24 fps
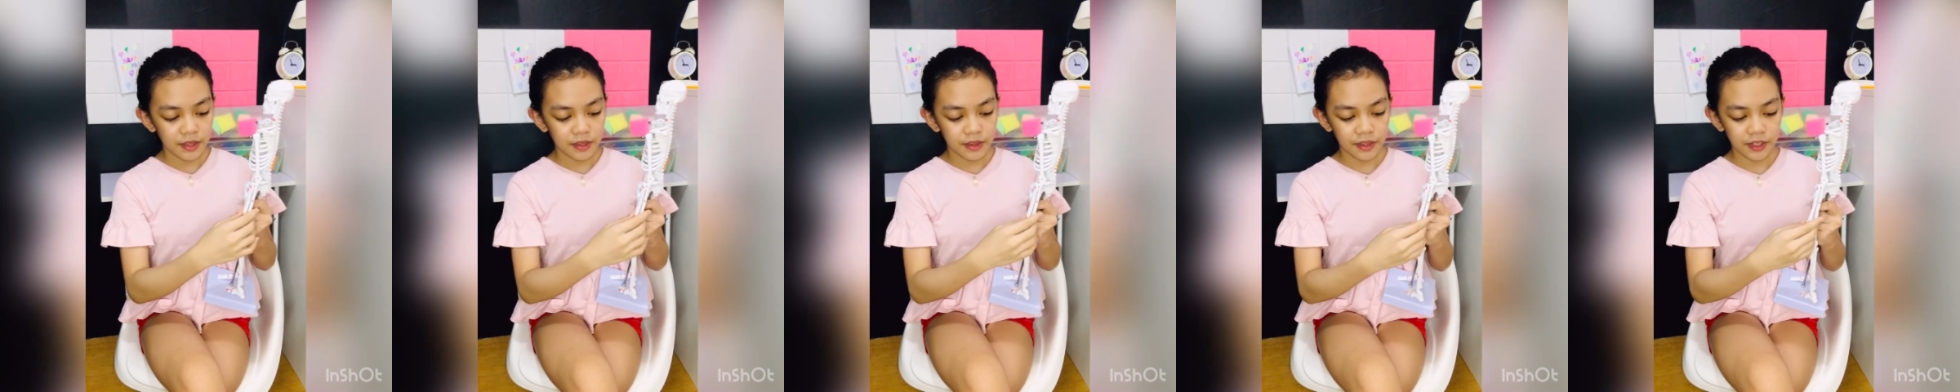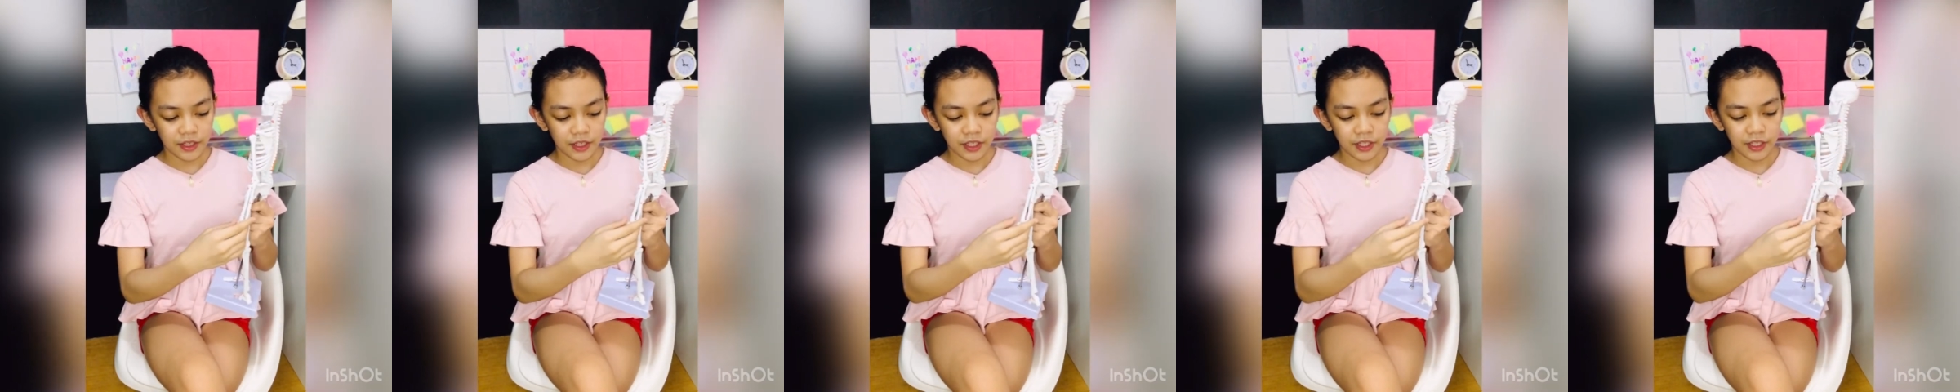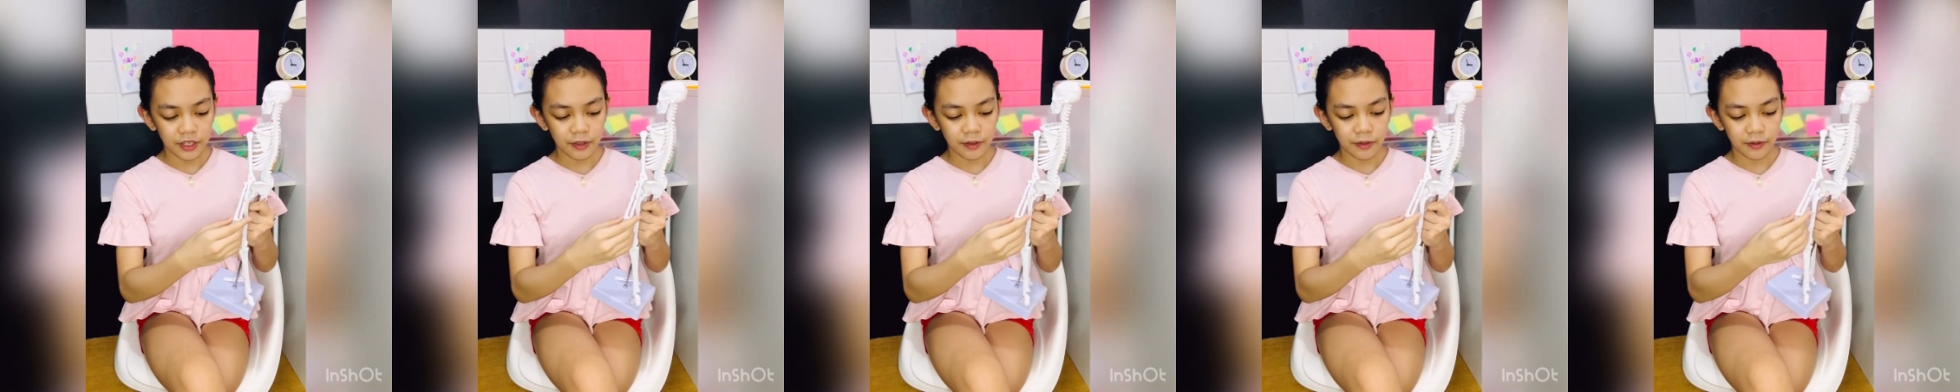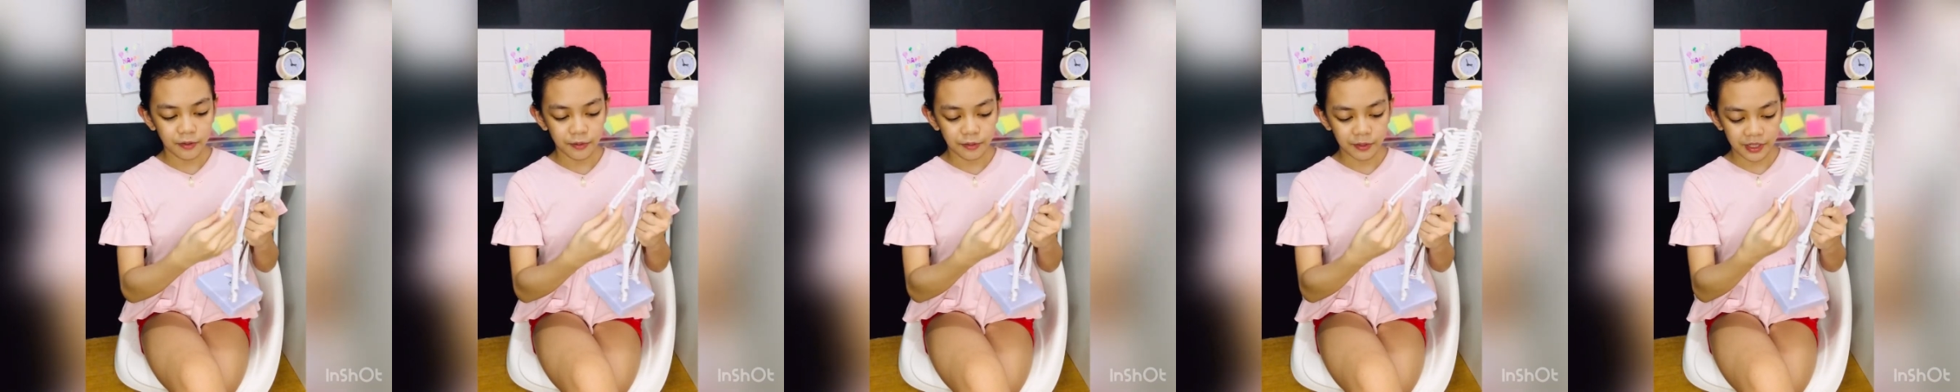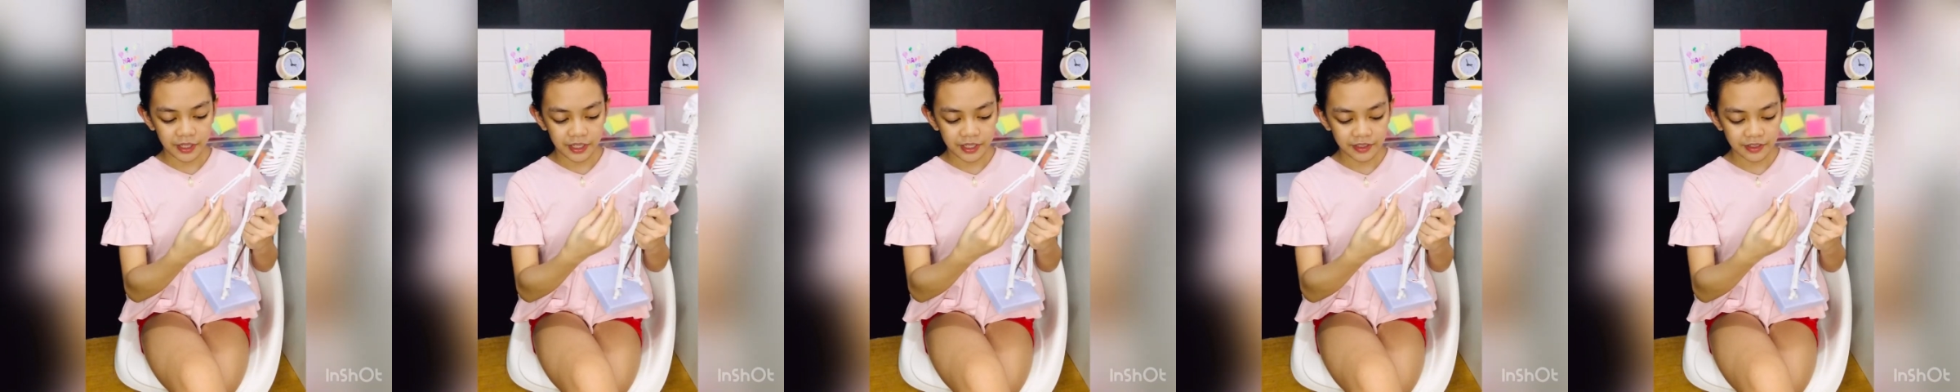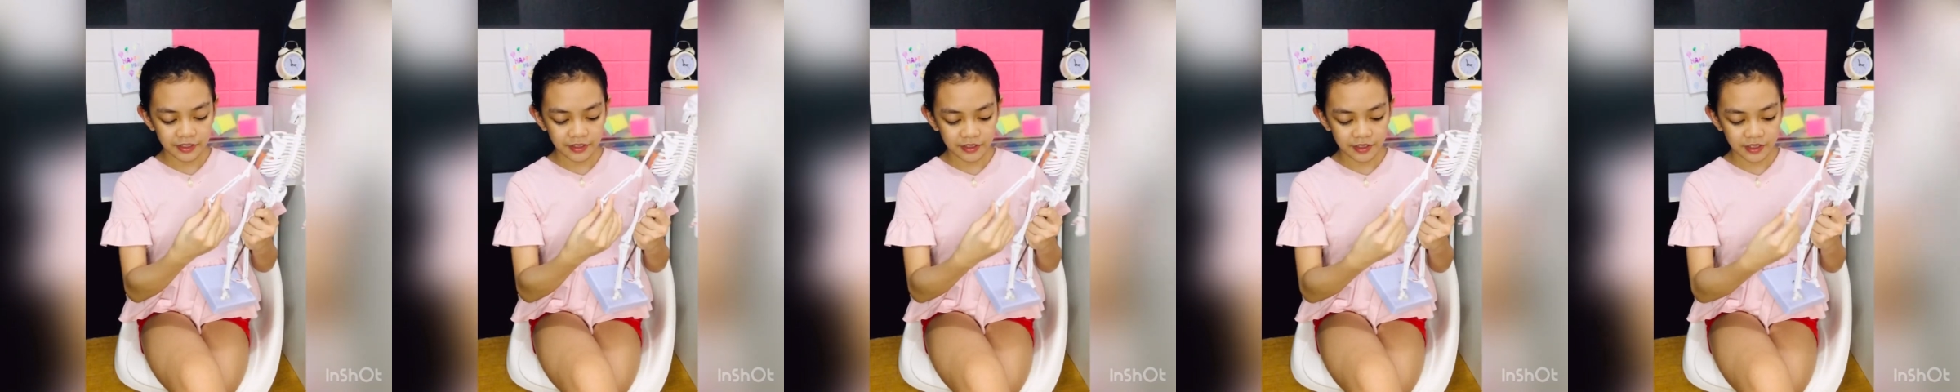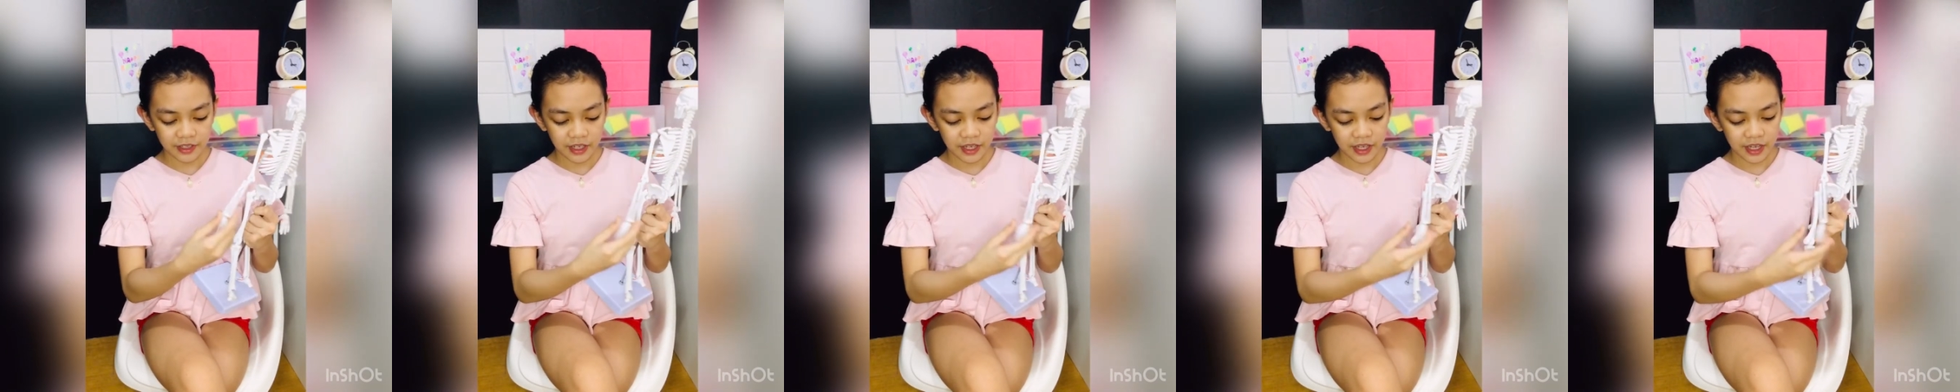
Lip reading: the wrist,